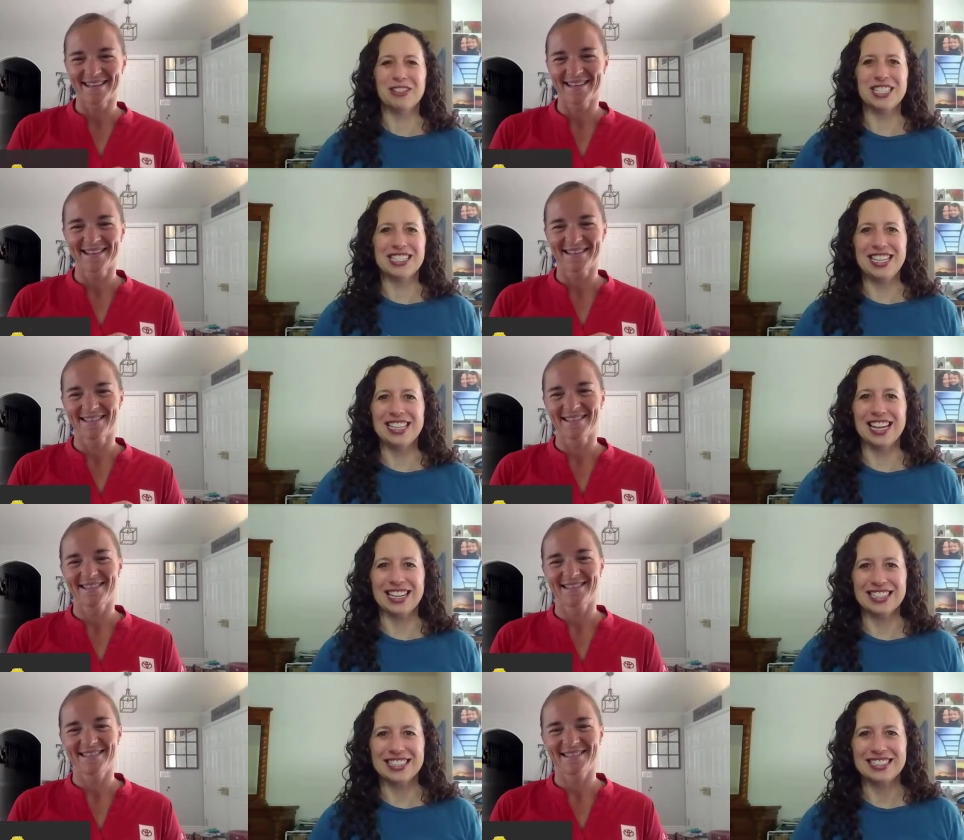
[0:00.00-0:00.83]
Speaker 1: what is he
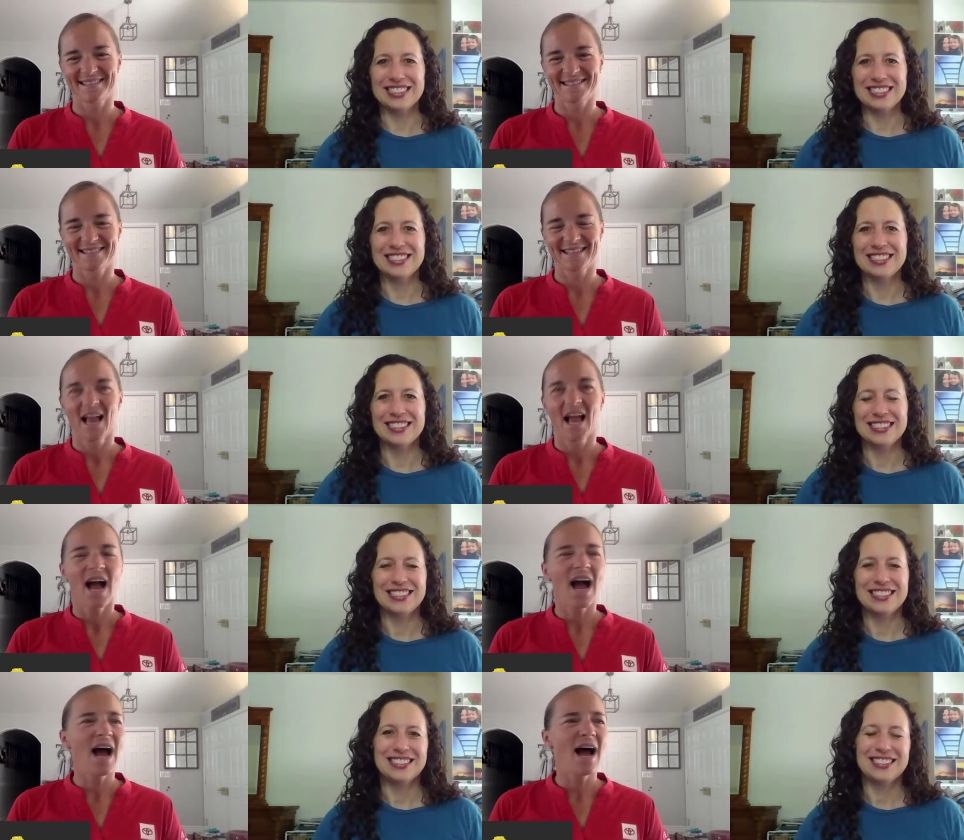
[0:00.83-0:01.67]
like?
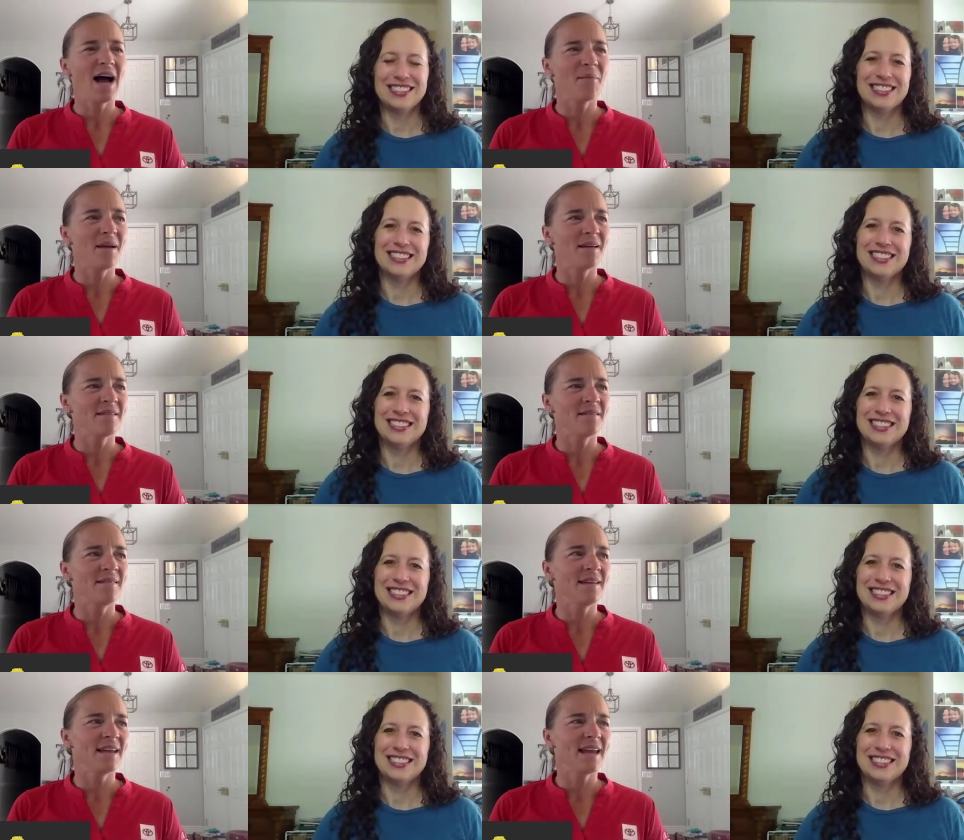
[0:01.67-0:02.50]
Um,
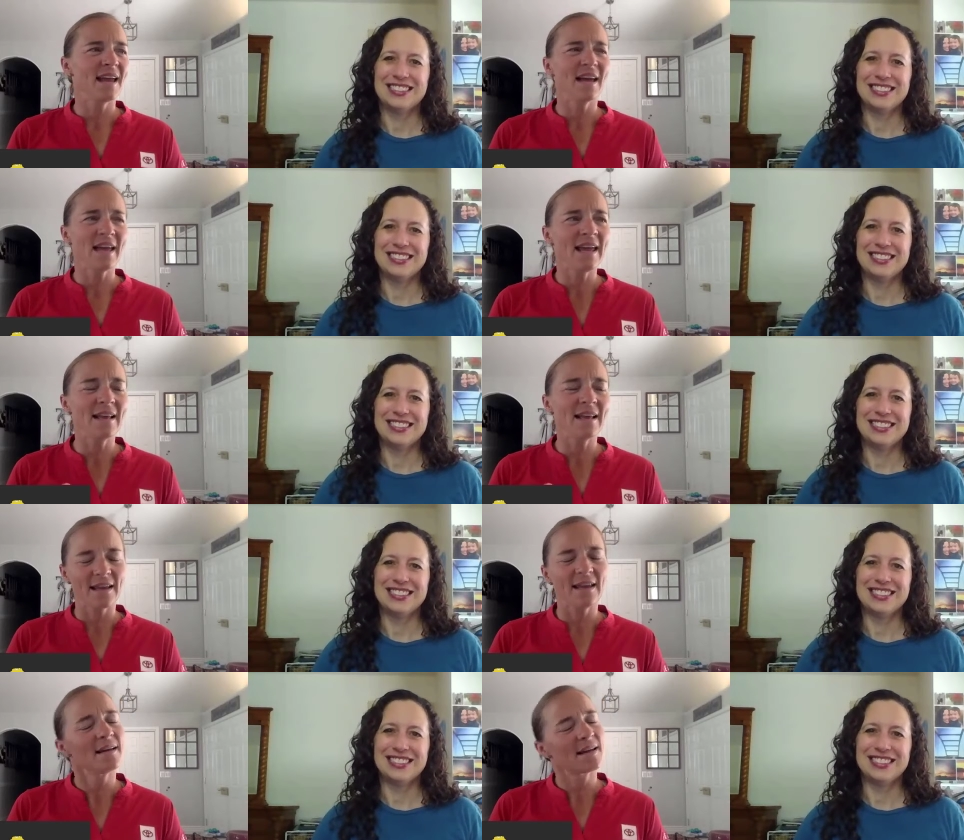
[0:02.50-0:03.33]
he
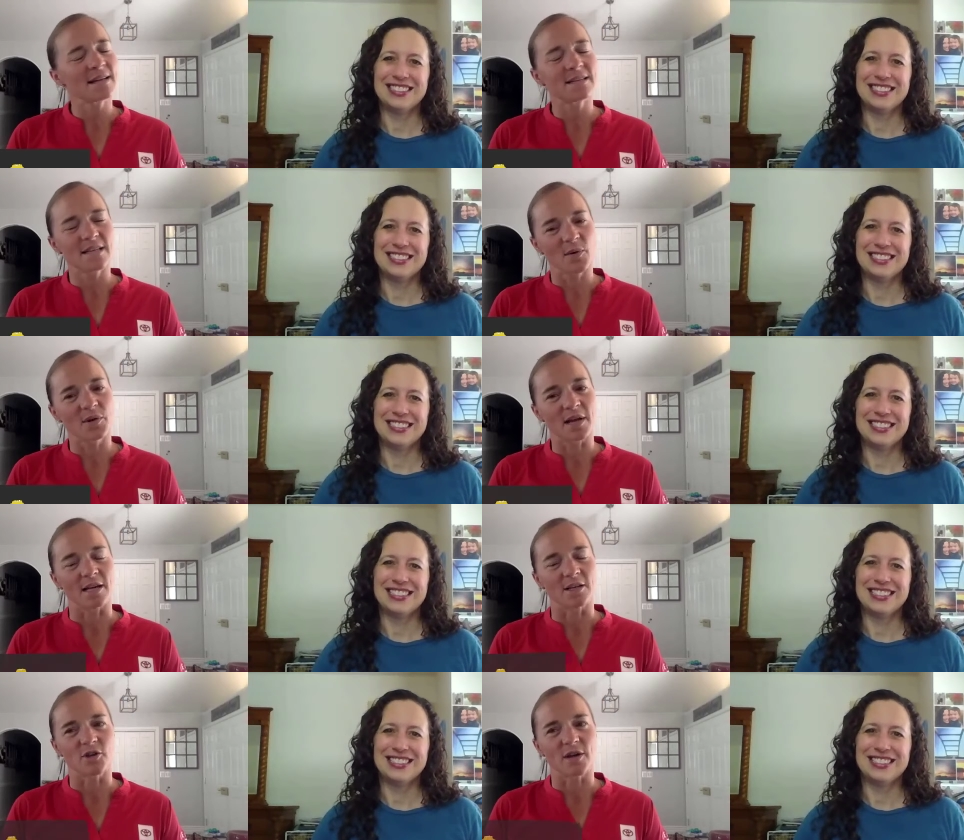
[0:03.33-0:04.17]
he can deal with
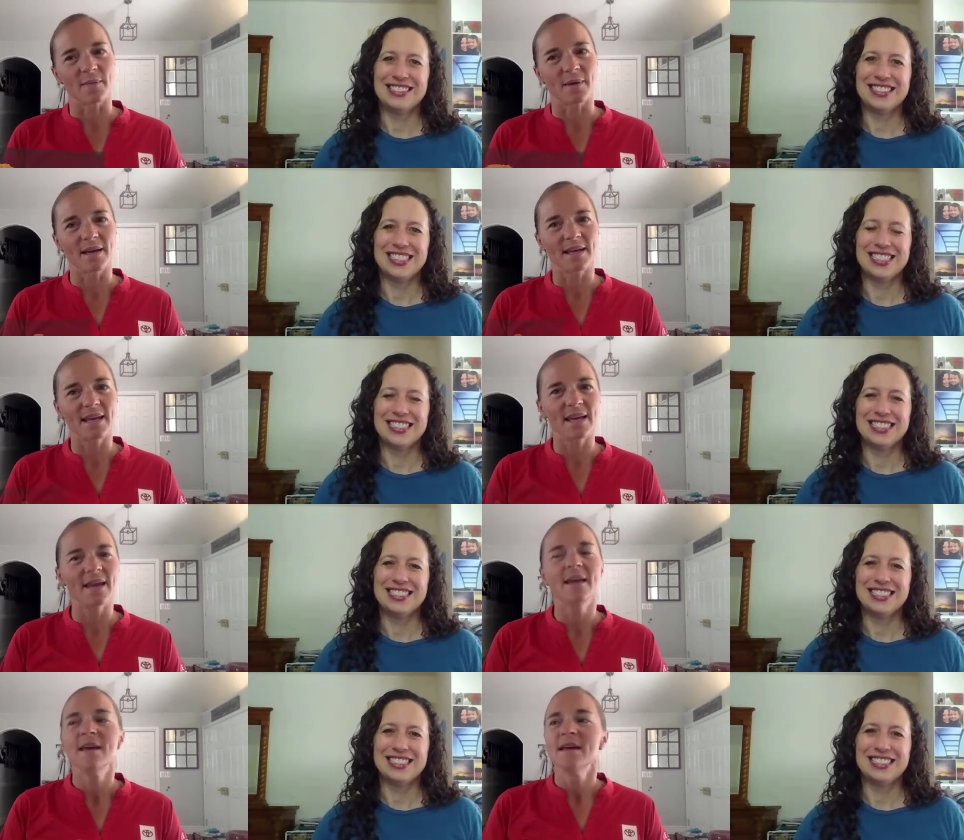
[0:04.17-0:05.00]
country, but
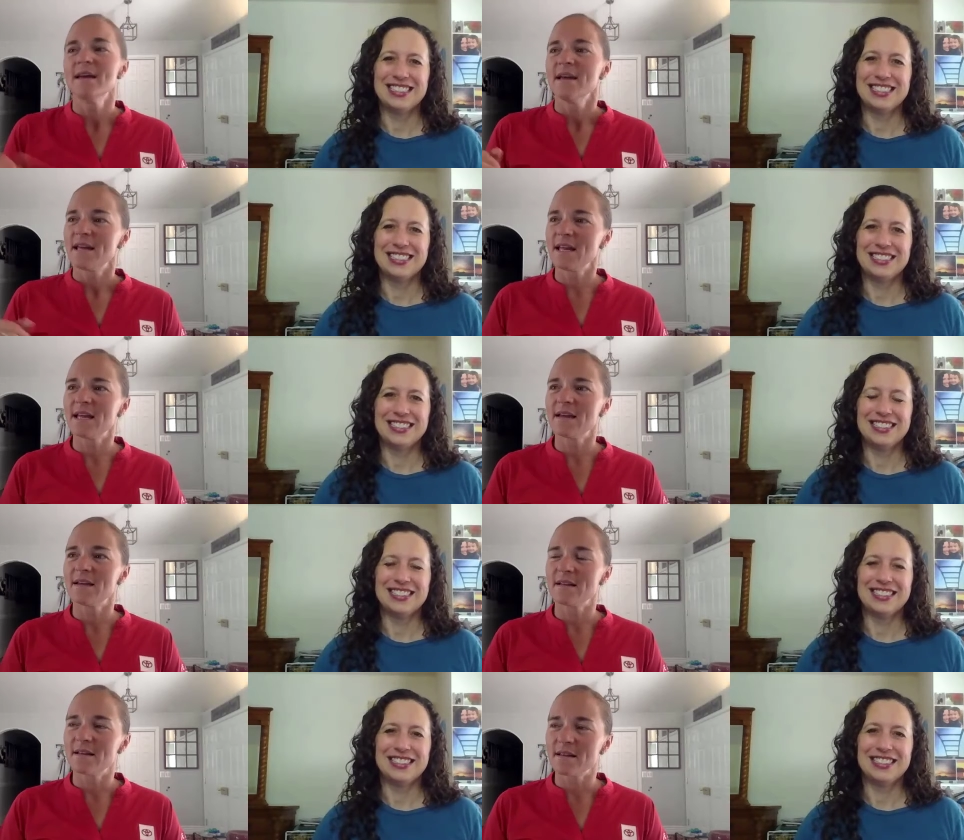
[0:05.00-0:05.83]
he
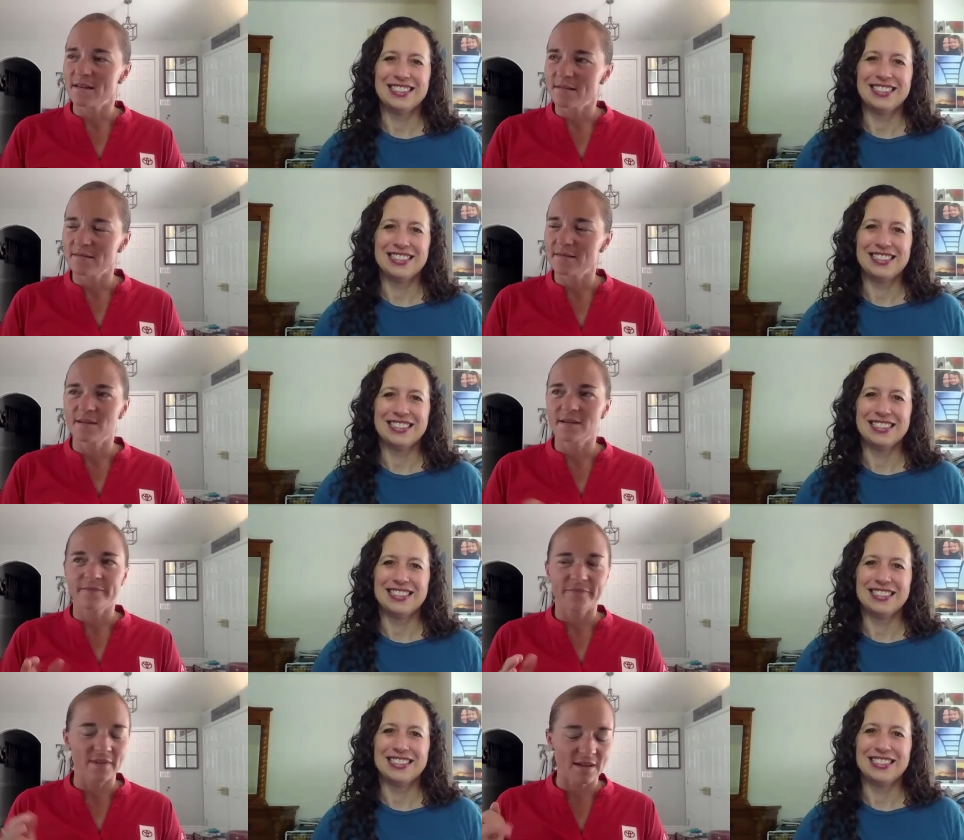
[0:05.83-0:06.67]
he
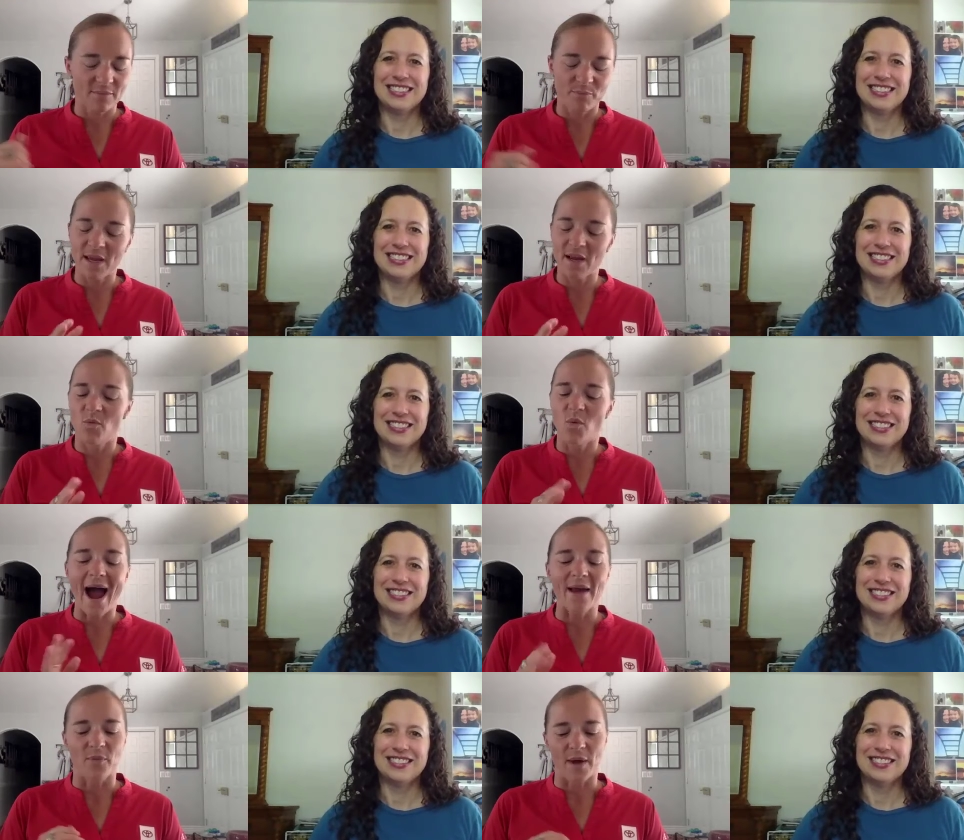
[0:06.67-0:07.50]
bit
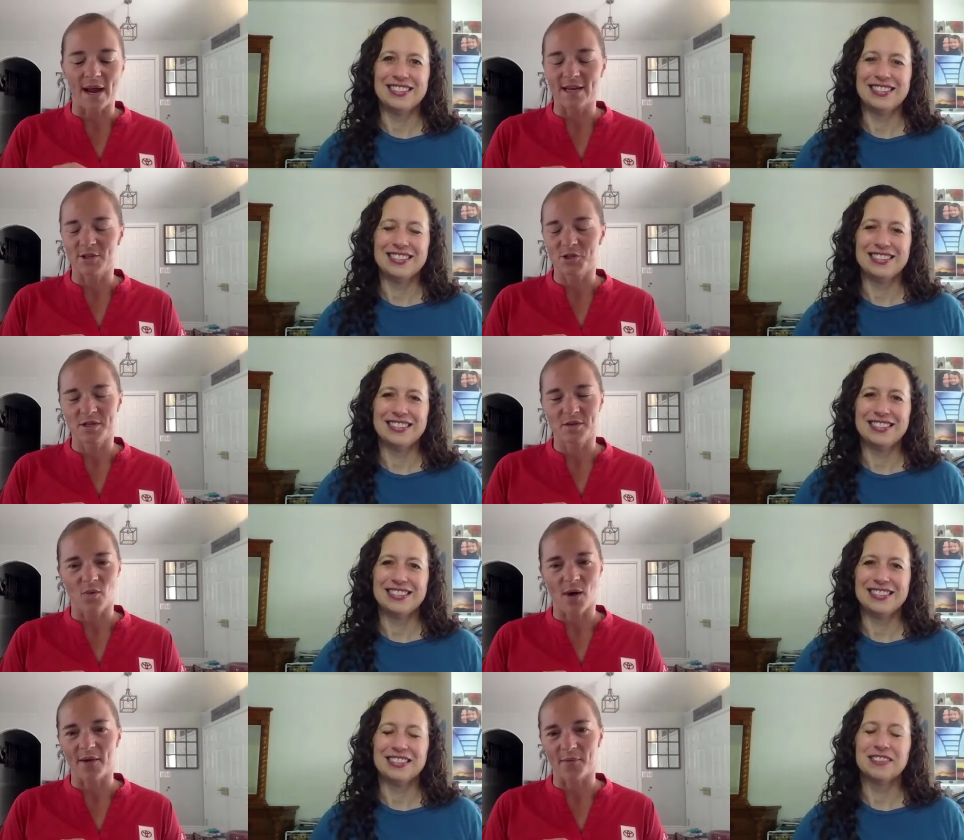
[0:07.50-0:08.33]
wide range,
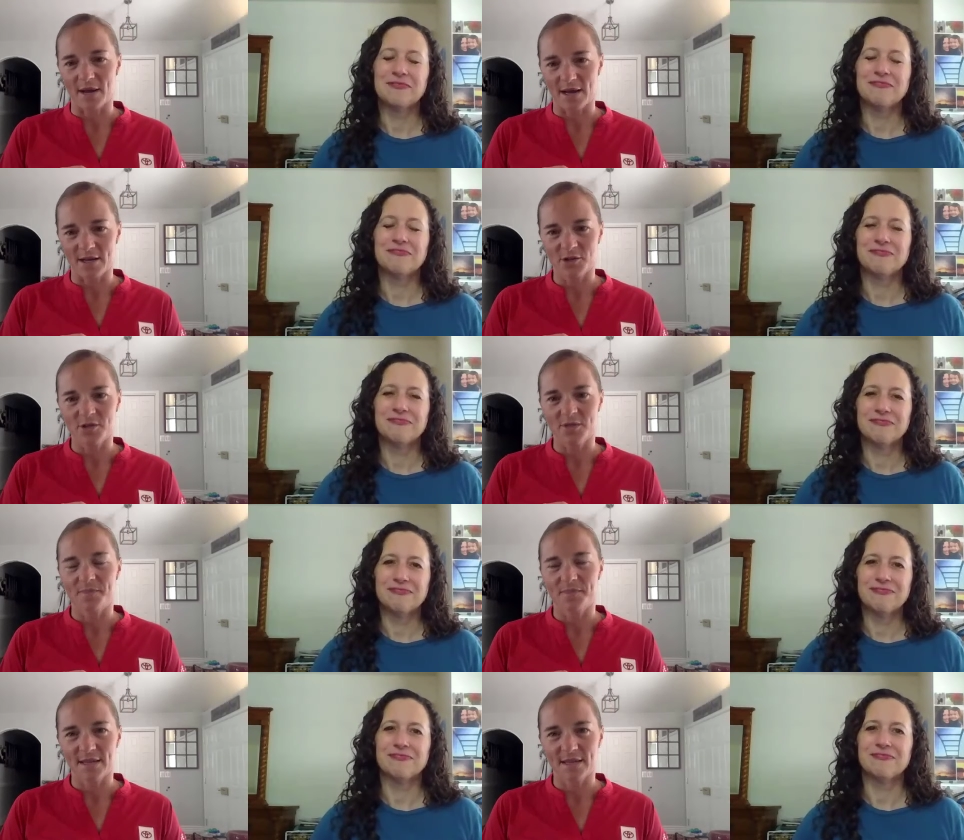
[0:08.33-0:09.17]
wide range
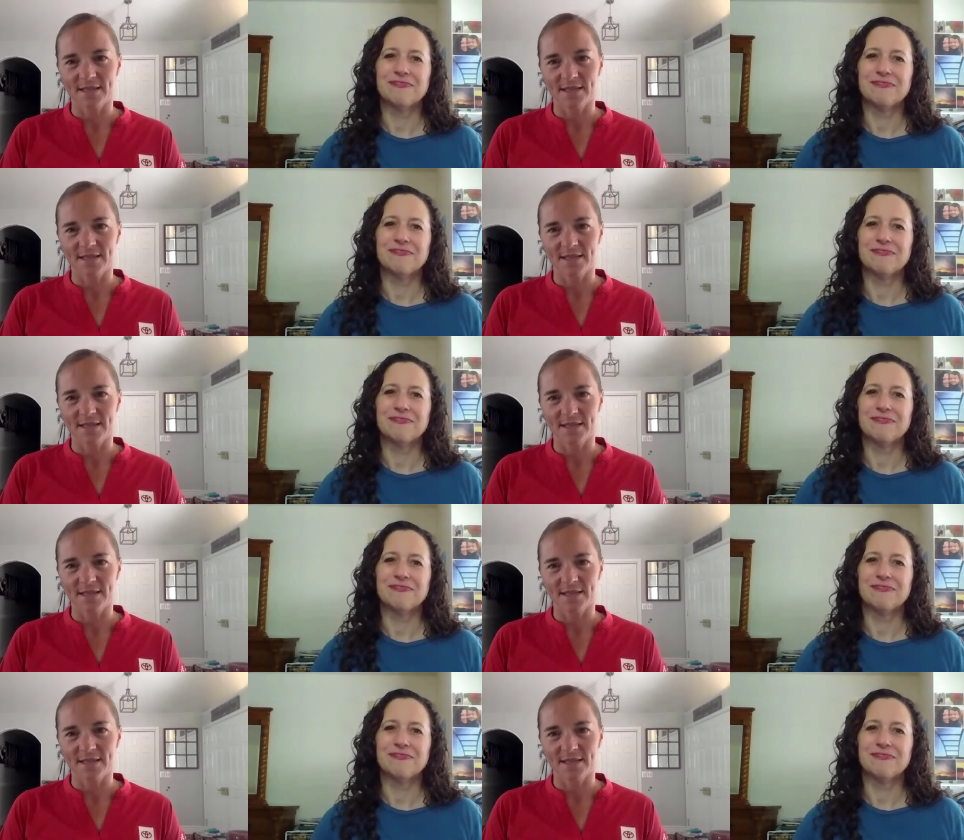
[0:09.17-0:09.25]
he